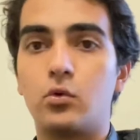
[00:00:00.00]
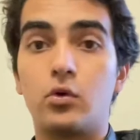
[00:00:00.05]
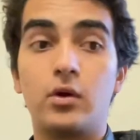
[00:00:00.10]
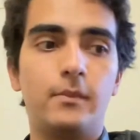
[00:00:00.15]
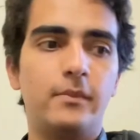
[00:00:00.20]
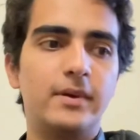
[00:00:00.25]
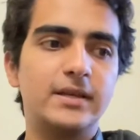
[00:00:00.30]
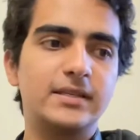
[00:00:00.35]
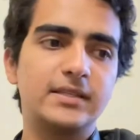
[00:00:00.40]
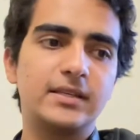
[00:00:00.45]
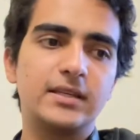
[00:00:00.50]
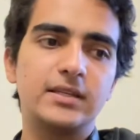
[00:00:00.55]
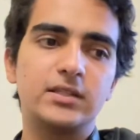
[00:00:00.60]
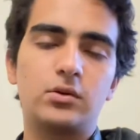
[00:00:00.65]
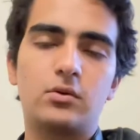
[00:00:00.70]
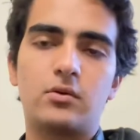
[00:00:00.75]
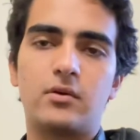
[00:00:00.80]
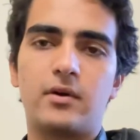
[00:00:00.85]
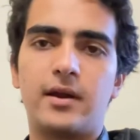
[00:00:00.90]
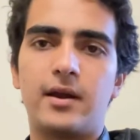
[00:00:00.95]
a business
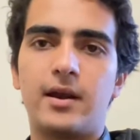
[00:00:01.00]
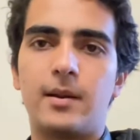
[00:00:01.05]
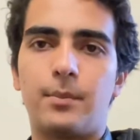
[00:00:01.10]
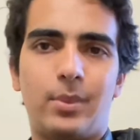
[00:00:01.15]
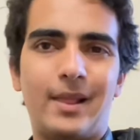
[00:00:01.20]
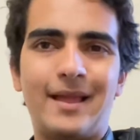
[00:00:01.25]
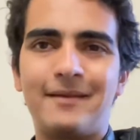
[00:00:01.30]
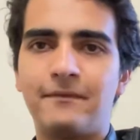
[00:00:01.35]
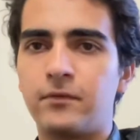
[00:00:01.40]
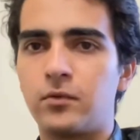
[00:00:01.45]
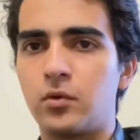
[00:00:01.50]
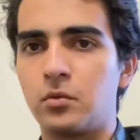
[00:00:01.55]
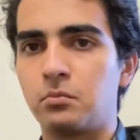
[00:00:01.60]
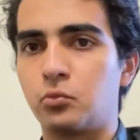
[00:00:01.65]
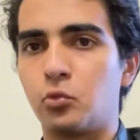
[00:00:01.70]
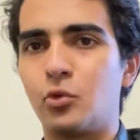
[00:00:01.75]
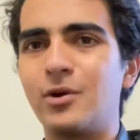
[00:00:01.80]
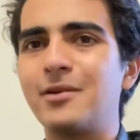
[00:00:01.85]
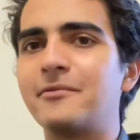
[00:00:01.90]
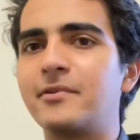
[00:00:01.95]
or a platform,
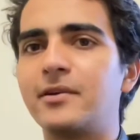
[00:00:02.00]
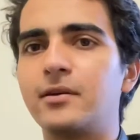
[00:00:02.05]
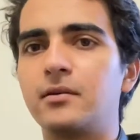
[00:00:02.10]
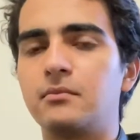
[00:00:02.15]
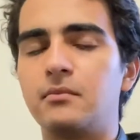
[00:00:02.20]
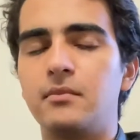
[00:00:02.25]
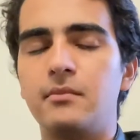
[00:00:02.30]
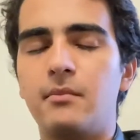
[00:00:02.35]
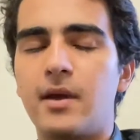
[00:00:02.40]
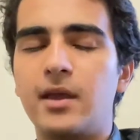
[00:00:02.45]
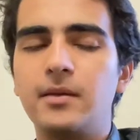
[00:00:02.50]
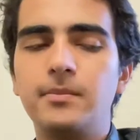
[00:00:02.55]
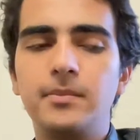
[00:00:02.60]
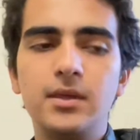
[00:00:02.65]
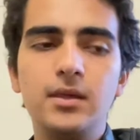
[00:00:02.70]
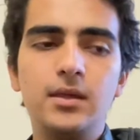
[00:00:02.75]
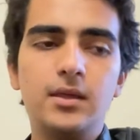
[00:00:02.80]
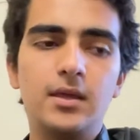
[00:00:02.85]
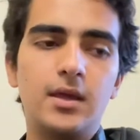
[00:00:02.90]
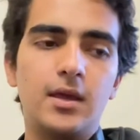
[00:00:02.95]
whatever it might
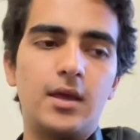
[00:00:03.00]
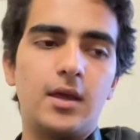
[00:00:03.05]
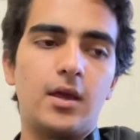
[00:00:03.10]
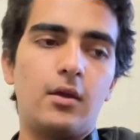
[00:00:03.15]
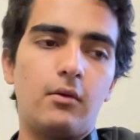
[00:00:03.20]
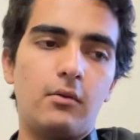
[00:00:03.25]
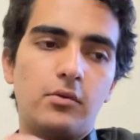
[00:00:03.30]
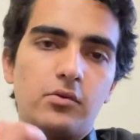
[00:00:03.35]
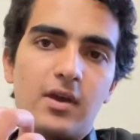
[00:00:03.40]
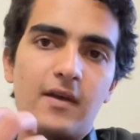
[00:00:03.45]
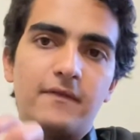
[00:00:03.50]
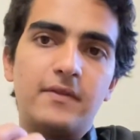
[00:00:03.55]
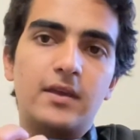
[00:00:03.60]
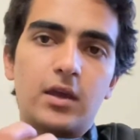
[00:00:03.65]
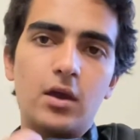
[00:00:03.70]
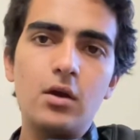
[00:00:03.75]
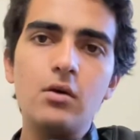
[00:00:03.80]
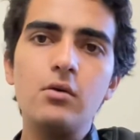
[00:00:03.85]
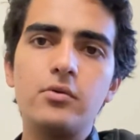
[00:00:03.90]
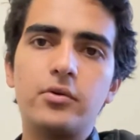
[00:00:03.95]
be, when you have the
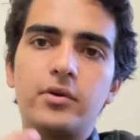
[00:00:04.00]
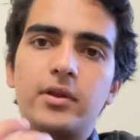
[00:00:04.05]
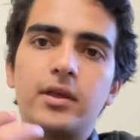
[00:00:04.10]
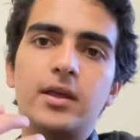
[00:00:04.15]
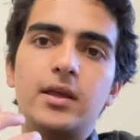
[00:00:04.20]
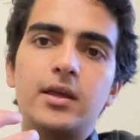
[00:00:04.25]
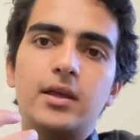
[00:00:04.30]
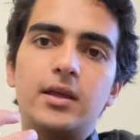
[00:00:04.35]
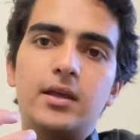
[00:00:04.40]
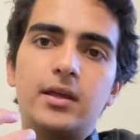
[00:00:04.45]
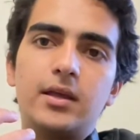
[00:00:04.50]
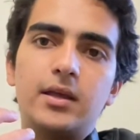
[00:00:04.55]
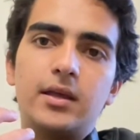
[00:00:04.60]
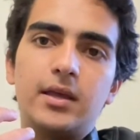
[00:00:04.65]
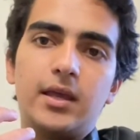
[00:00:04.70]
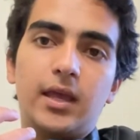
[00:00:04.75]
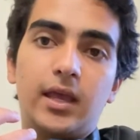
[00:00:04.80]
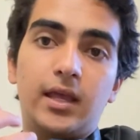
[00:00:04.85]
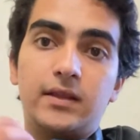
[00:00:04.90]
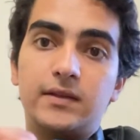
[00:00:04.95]
code,
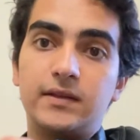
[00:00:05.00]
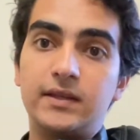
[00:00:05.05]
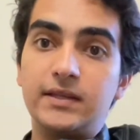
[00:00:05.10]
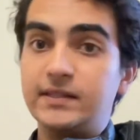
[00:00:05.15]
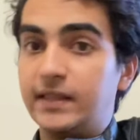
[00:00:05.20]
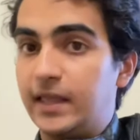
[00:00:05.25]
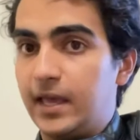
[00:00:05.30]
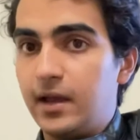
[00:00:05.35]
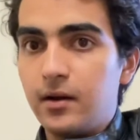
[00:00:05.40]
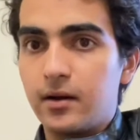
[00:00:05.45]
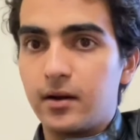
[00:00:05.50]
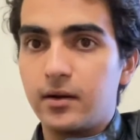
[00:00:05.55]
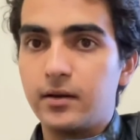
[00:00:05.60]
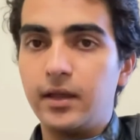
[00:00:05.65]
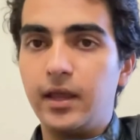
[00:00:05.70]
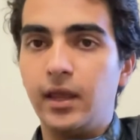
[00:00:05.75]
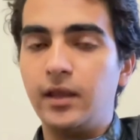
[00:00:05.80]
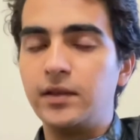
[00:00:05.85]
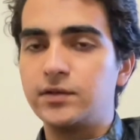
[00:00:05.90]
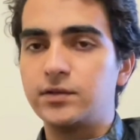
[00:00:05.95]
it's there.
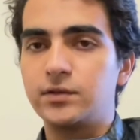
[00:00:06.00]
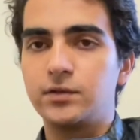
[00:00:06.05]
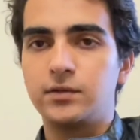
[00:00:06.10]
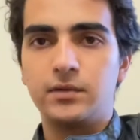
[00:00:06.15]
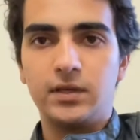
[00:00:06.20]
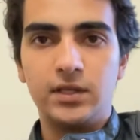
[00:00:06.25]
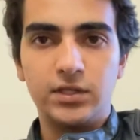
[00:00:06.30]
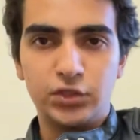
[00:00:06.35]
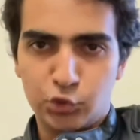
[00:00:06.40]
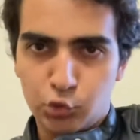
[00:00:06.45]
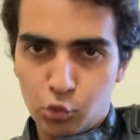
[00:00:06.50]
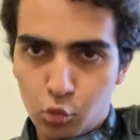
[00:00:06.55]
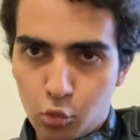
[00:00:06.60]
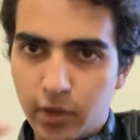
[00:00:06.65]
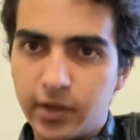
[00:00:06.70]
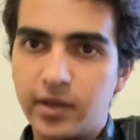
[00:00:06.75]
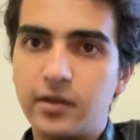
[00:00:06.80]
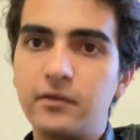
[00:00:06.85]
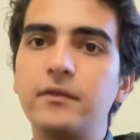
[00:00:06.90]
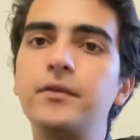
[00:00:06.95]
It's
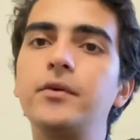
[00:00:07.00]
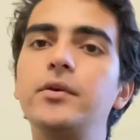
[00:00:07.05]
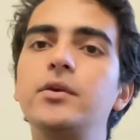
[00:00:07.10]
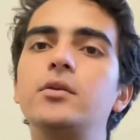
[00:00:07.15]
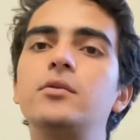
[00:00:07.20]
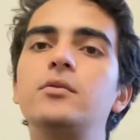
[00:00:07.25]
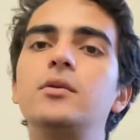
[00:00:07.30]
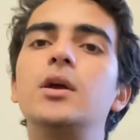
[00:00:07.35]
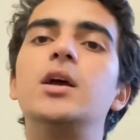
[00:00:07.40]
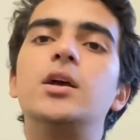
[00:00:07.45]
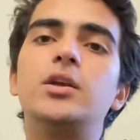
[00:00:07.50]
working for you.